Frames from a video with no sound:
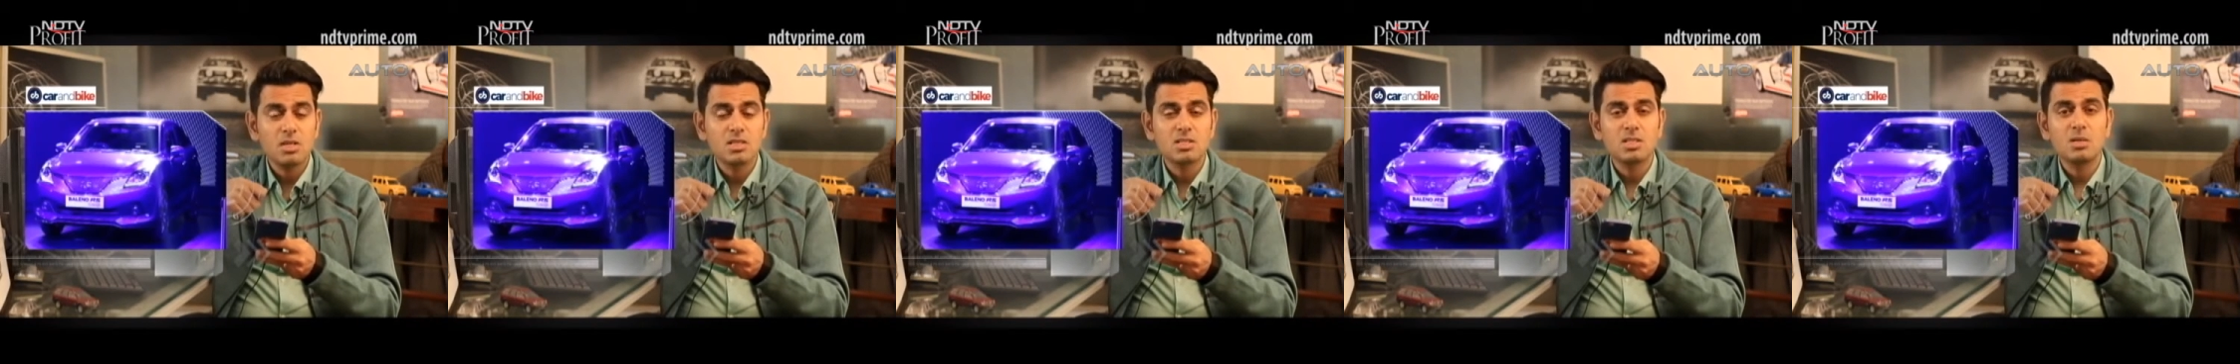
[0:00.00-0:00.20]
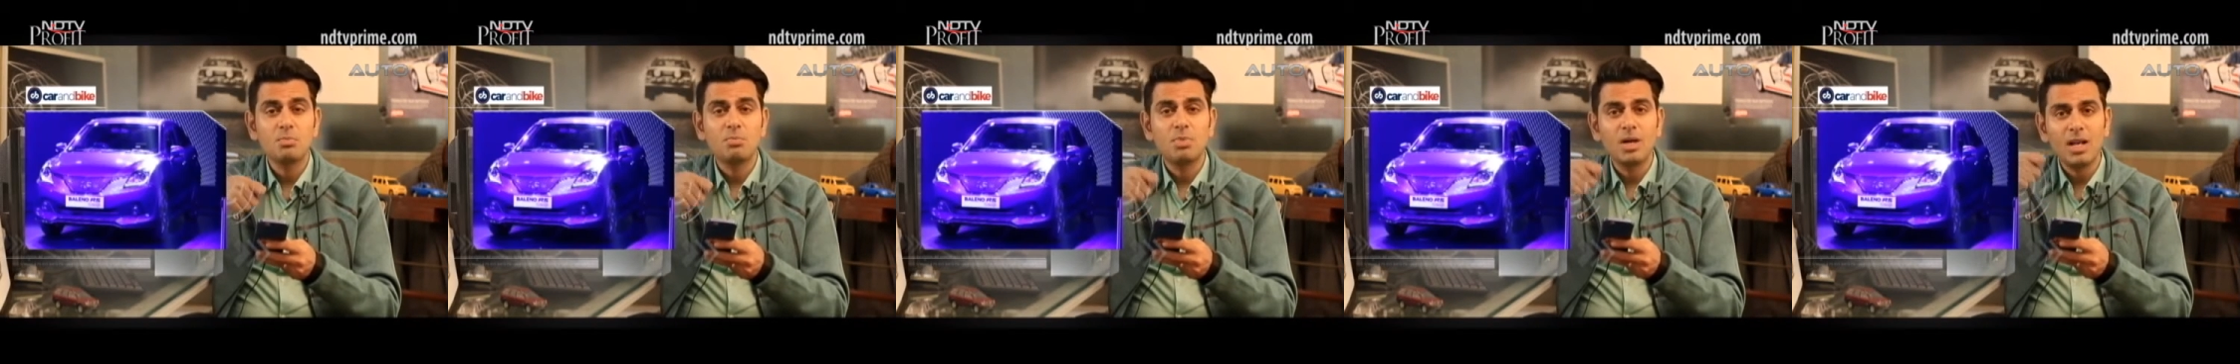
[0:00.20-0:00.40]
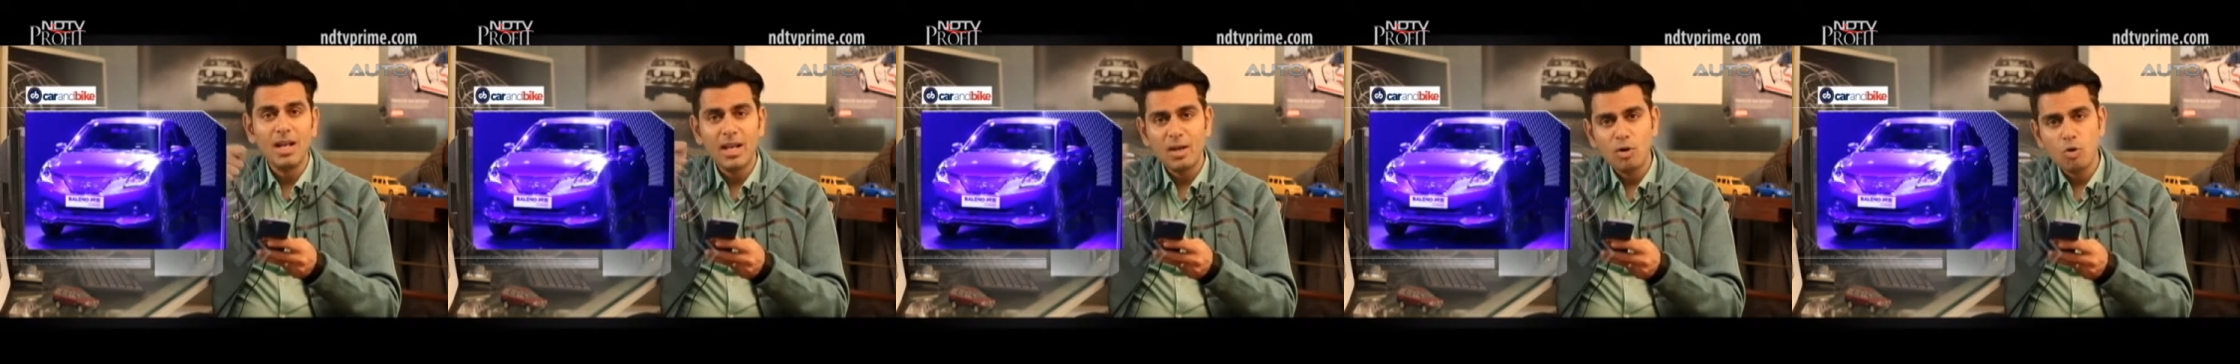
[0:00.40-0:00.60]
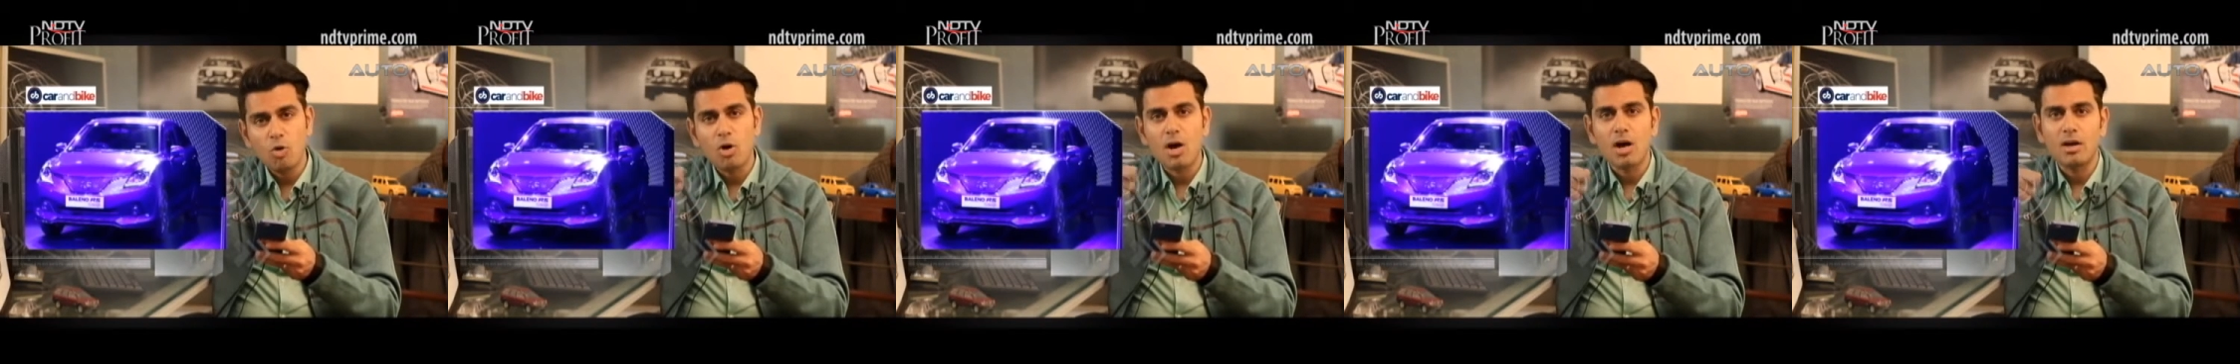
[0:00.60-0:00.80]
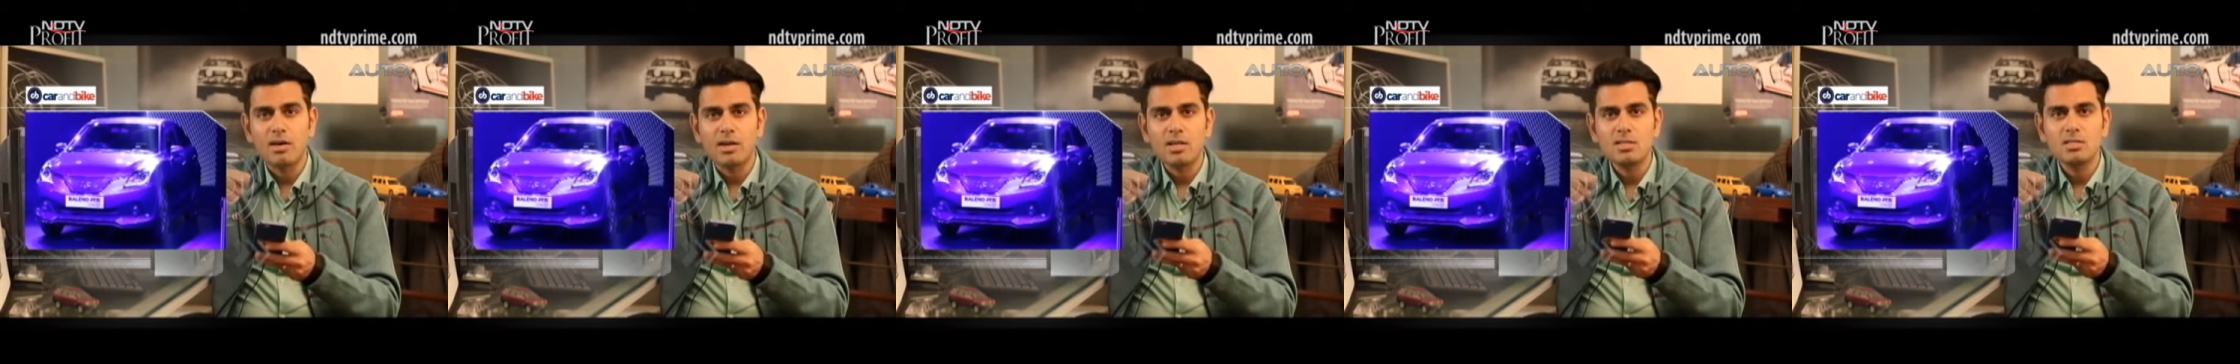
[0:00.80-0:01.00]
is the Baleno
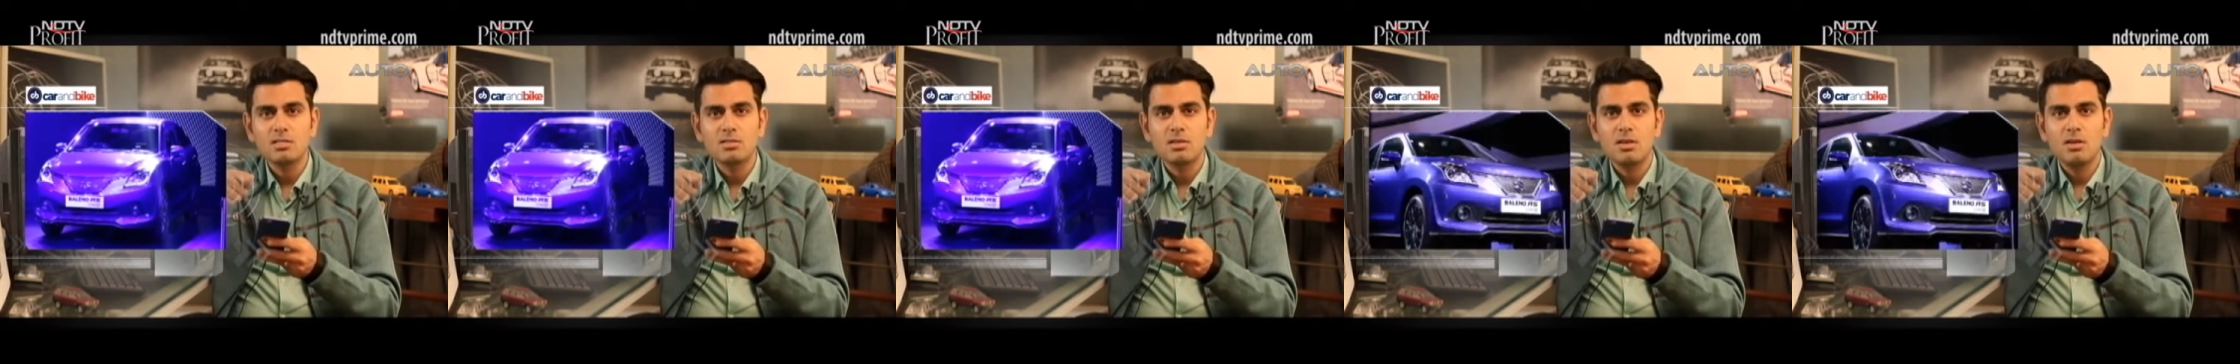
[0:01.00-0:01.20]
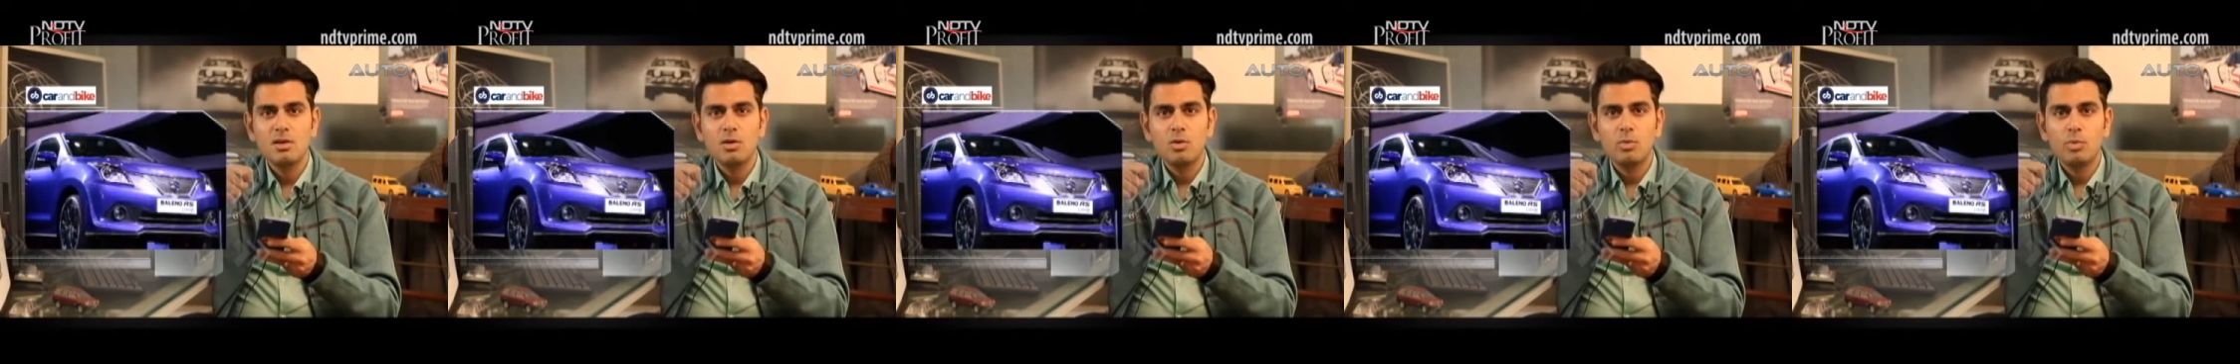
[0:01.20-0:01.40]
RS,